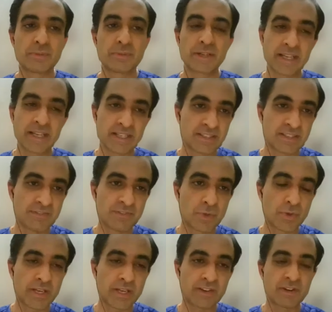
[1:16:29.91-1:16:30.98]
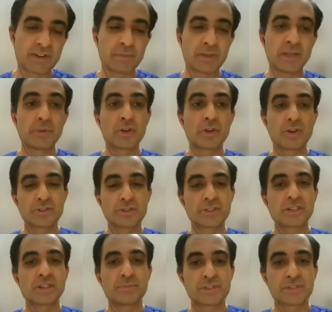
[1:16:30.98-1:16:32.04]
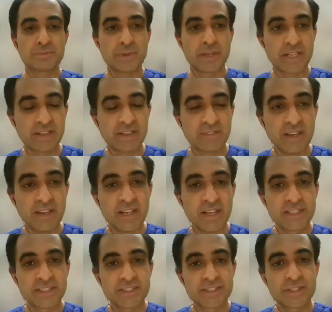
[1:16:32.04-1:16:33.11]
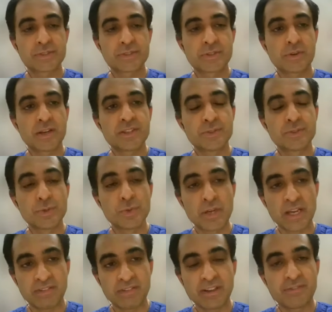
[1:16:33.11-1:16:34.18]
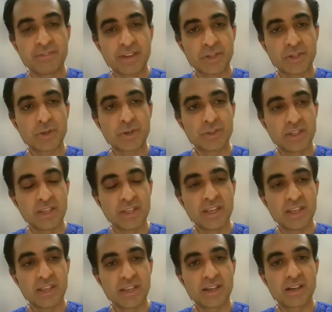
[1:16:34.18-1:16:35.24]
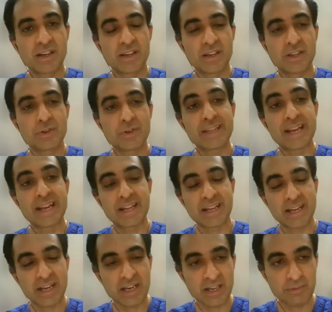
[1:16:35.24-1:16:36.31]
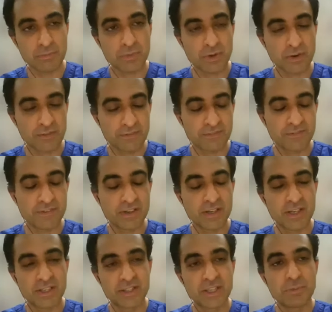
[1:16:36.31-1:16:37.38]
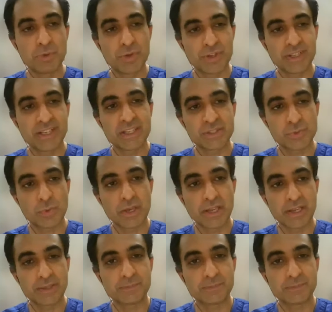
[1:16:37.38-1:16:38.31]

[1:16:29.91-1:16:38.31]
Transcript: But yes, if you look at it from an immunological perspective, steroids do have an effect on the, that arm of the immunity as well.